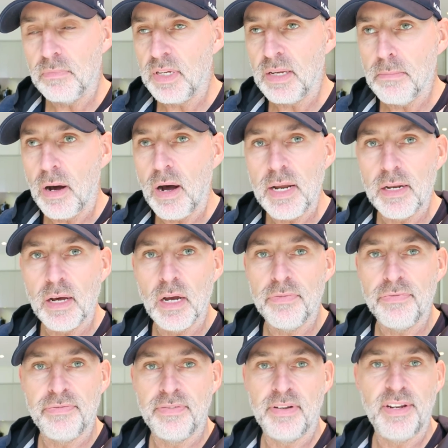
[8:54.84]
in my
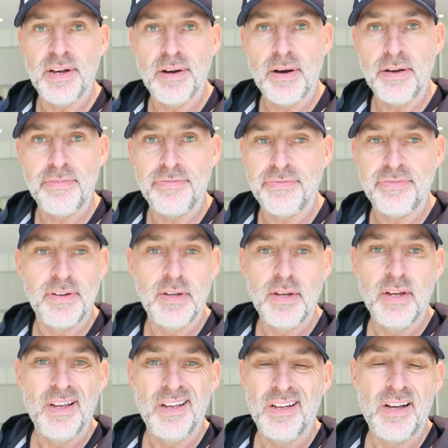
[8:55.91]
life, you know,
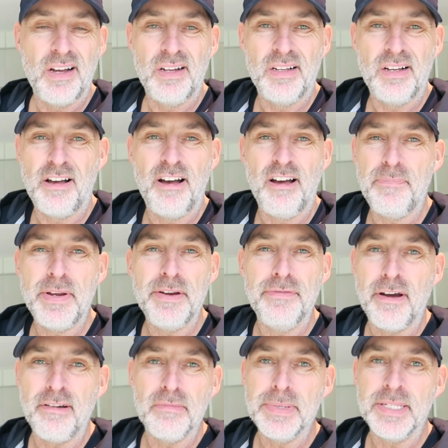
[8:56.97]
I've been
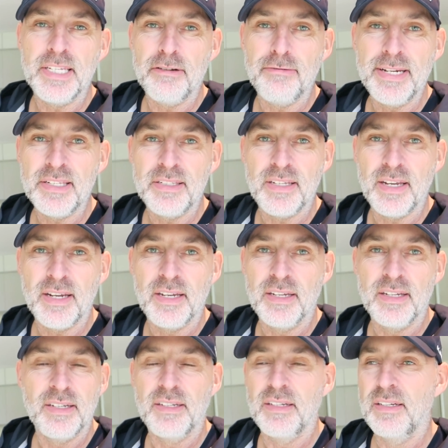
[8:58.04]
very materialistic.
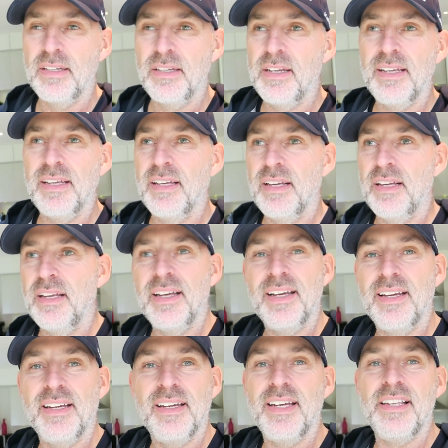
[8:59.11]

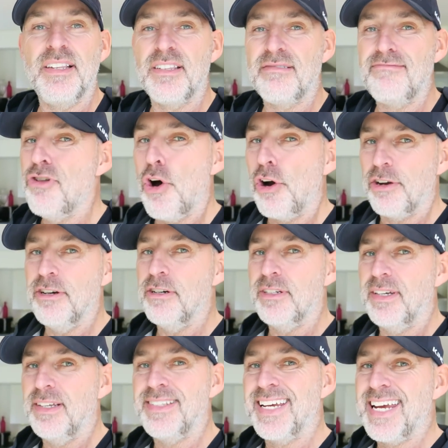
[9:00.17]
It's not good.
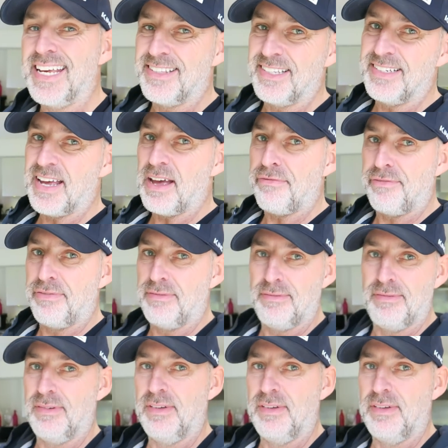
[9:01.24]
It's the kiss of death.